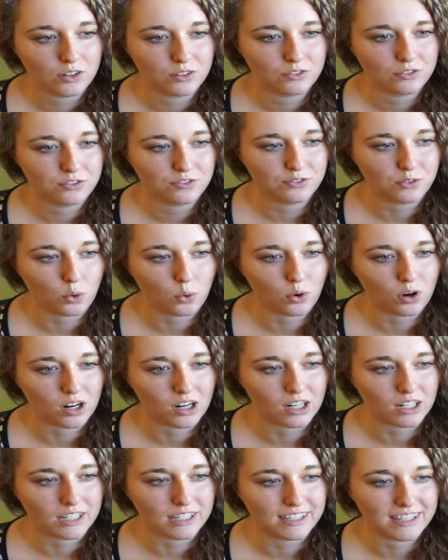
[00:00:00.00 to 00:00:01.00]

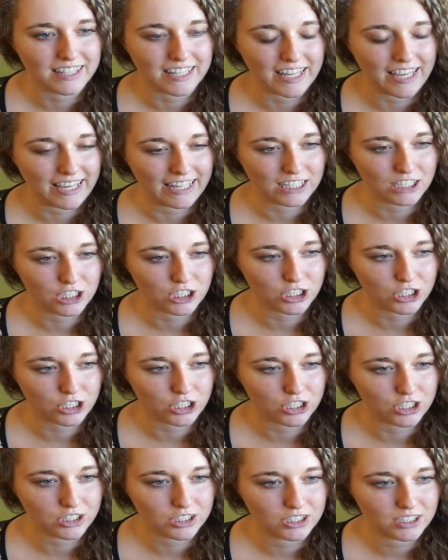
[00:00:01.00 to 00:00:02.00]
for the
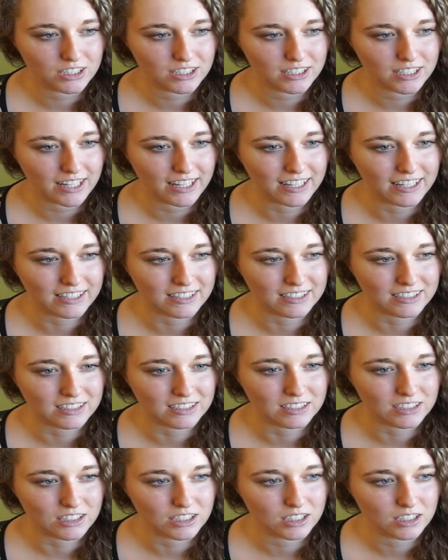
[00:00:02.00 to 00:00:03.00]
answers
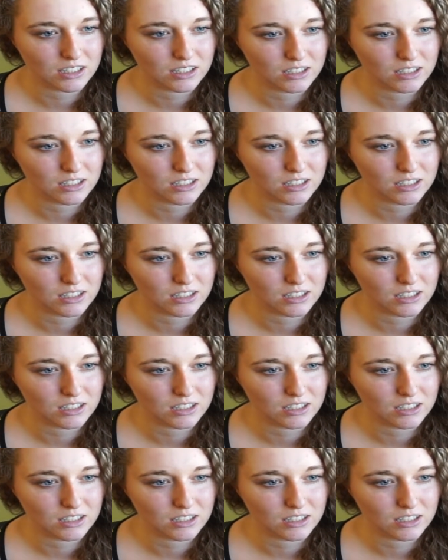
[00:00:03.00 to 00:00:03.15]
and